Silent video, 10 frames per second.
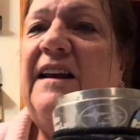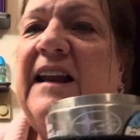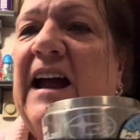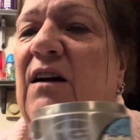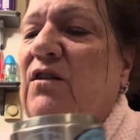
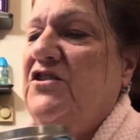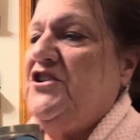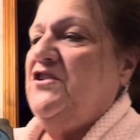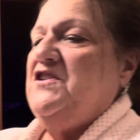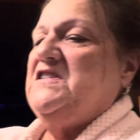now I'll
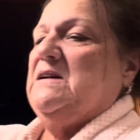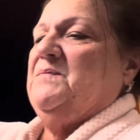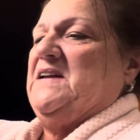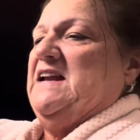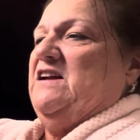show you
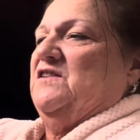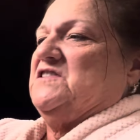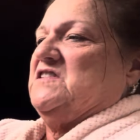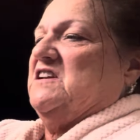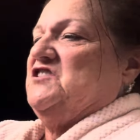something
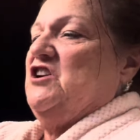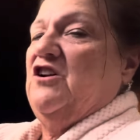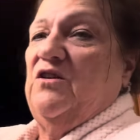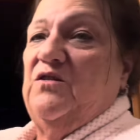else. Because, you know,